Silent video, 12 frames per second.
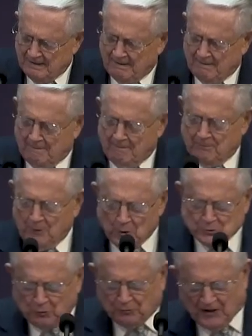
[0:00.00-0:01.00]

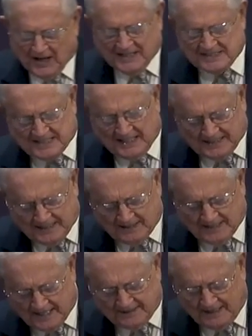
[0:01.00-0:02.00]
Those are things
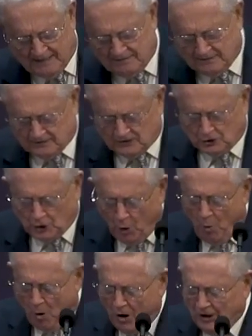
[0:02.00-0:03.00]
that
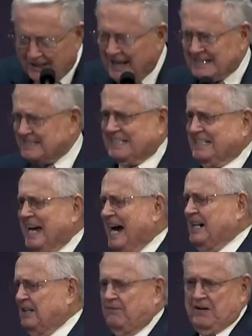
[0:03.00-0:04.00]
go on
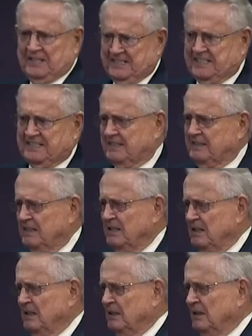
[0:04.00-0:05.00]
inside of us,
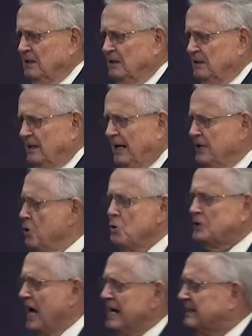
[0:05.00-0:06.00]
and you
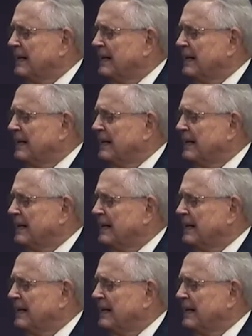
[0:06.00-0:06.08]
take